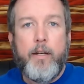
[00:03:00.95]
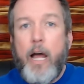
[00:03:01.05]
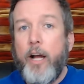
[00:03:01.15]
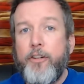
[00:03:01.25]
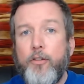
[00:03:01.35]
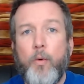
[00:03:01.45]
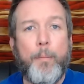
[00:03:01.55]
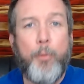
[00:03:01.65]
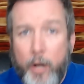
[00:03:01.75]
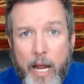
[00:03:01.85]
Now, I just want
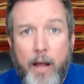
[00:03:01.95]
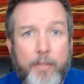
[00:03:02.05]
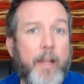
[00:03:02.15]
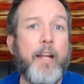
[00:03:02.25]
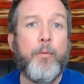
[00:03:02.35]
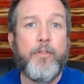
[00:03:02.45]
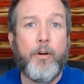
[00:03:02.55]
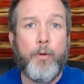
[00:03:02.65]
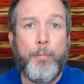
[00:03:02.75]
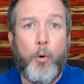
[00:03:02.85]
to point out that it was
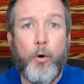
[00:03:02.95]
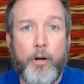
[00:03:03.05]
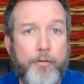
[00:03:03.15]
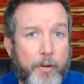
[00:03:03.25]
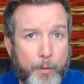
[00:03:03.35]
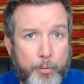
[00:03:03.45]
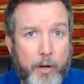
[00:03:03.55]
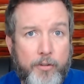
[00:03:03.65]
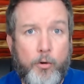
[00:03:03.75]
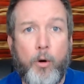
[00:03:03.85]
a reporter from the
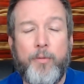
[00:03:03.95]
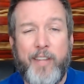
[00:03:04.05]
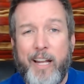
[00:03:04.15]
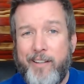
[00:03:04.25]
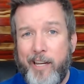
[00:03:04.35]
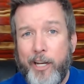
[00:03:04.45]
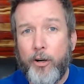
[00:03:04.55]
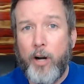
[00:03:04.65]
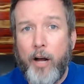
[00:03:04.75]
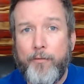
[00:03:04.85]
press corps that teed
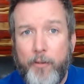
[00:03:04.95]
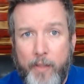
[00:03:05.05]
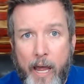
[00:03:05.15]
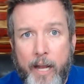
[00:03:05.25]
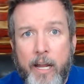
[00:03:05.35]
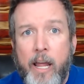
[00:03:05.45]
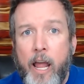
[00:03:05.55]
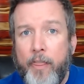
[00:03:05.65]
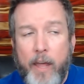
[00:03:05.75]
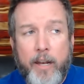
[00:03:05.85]
her up for that,
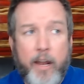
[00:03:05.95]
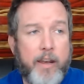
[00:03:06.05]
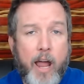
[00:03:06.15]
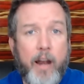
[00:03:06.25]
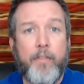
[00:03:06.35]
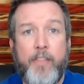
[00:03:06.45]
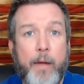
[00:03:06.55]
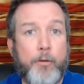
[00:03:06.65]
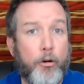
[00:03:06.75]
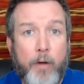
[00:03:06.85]
and then none of
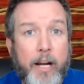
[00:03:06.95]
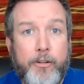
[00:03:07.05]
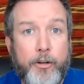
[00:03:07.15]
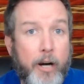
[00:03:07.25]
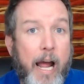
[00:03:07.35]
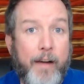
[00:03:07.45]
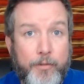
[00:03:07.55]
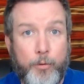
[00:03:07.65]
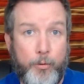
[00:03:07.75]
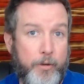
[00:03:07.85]
them corrected her
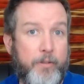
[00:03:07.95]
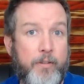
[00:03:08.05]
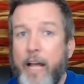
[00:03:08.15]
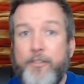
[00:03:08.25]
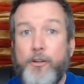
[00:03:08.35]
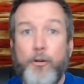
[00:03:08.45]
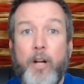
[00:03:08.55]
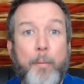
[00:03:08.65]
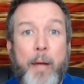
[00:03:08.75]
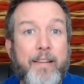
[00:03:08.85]
afterwards. As screwed
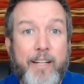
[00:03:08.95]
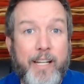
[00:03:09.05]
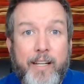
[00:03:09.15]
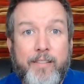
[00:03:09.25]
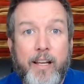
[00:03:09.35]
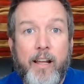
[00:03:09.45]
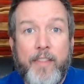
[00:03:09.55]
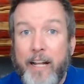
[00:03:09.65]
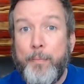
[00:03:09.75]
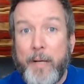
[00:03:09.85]
up as it is,
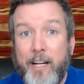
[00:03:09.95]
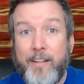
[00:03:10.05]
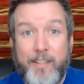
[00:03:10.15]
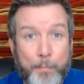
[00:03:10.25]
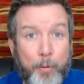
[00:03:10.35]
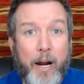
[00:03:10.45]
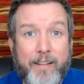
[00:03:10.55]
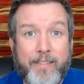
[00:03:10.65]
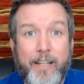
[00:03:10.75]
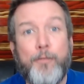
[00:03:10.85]
that's because the
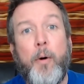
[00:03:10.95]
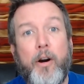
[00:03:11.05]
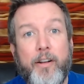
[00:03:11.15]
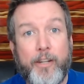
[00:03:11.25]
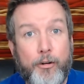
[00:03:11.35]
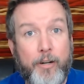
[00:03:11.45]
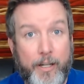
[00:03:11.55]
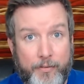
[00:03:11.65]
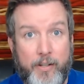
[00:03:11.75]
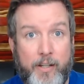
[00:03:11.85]
press is part of the
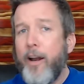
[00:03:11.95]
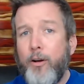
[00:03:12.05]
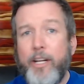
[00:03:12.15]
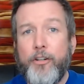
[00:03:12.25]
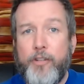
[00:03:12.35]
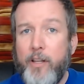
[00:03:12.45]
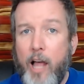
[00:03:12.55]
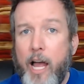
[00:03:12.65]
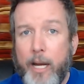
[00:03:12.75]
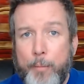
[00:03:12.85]
grift. Not only is she
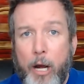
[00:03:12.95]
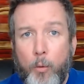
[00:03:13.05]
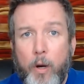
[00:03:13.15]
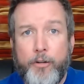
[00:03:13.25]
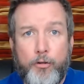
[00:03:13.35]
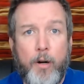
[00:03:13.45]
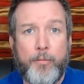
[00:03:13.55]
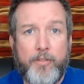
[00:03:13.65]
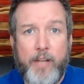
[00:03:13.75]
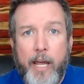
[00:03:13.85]
lying about what Trump
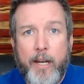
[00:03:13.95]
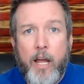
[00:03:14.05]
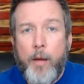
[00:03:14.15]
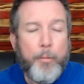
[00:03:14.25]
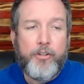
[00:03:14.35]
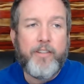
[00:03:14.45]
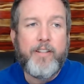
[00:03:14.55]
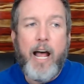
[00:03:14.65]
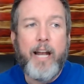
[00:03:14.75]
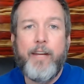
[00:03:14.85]
said, but she's
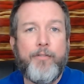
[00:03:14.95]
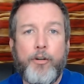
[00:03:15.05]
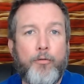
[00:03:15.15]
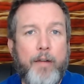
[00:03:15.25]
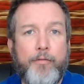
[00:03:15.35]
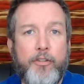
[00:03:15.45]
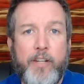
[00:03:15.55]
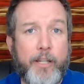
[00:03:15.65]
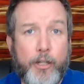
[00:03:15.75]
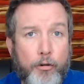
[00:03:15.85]
not even
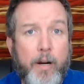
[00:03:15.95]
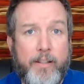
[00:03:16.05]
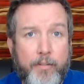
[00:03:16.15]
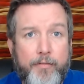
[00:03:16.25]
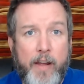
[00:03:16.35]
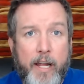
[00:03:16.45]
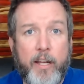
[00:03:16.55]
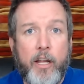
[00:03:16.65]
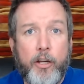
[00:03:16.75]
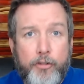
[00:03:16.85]
referencing the correct event.
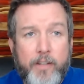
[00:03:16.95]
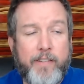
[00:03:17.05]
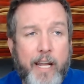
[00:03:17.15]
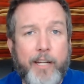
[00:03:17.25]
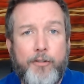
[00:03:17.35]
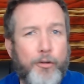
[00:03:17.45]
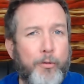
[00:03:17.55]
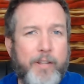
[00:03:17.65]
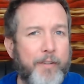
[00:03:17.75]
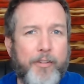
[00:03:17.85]
She's getting
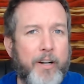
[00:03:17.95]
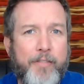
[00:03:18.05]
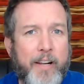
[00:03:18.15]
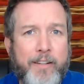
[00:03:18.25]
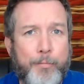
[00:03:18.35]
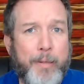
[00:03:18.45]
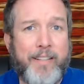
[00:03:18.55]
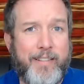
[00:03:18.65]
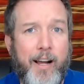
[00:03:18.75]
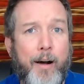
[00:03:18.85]
two different events
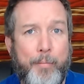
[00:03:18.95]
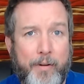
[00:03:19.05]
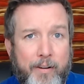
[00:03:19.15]
mixed up.